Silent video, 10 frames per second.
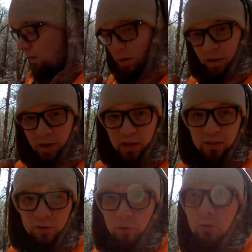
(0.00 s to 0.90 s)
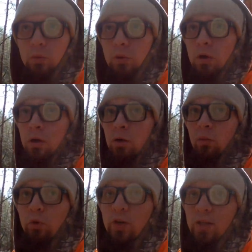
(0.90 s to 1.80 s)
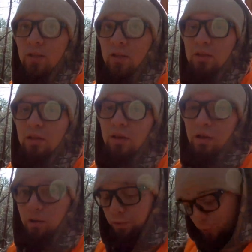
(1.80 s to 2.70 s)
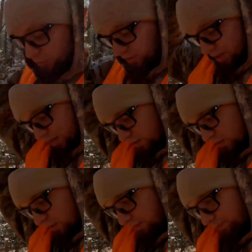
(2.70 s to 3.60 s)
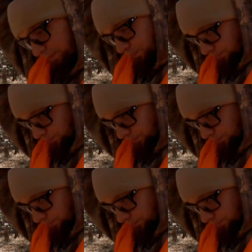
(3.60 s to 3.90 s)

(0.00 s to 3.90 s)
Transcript: All right, guys, so we got this first set done.